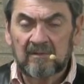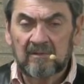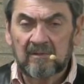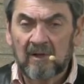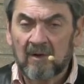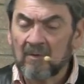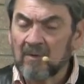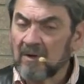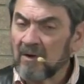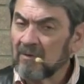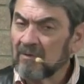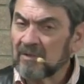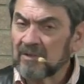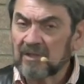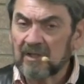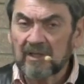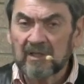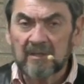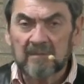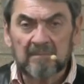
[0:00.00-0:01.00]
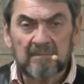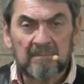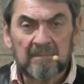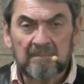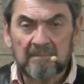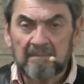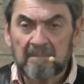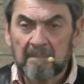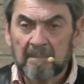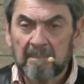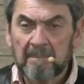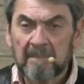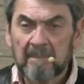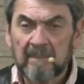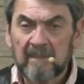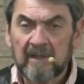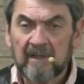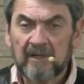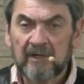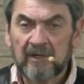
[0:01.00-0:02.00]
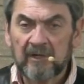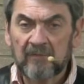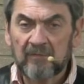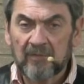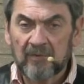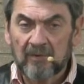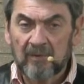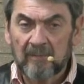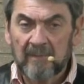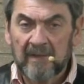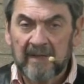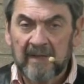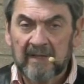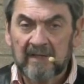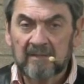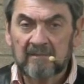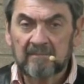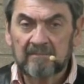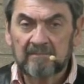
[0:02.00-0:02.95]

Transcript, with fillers: Don't go to sleep until you've thought about it.